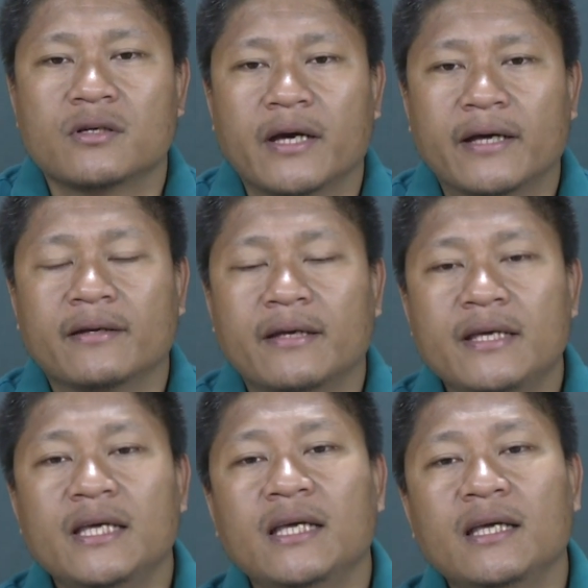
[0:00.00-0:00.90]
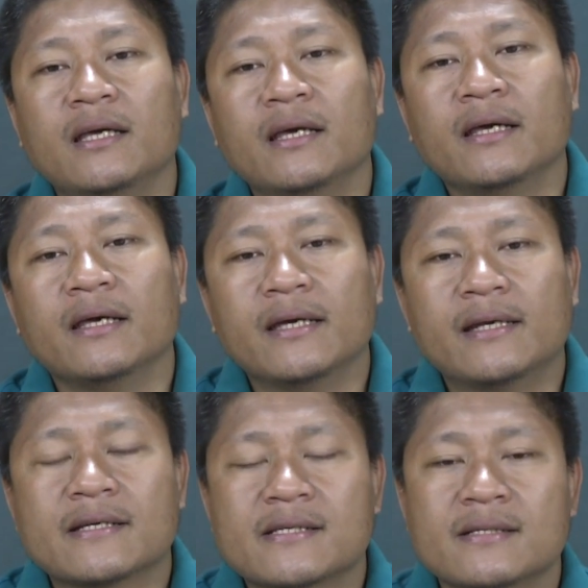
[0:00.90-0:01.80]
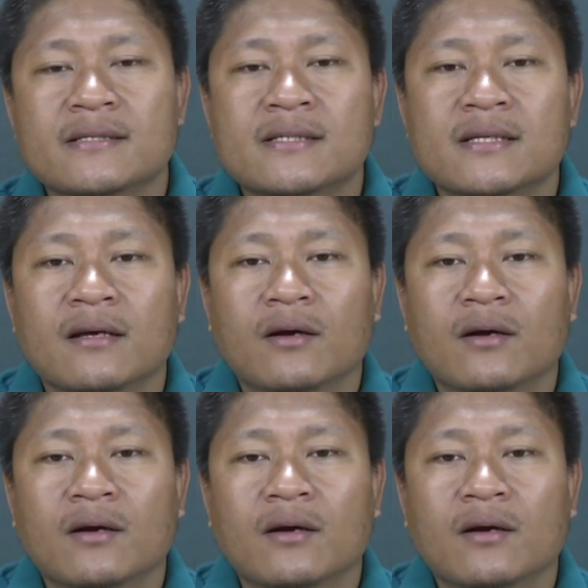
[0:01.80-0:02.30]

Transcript: and he in essence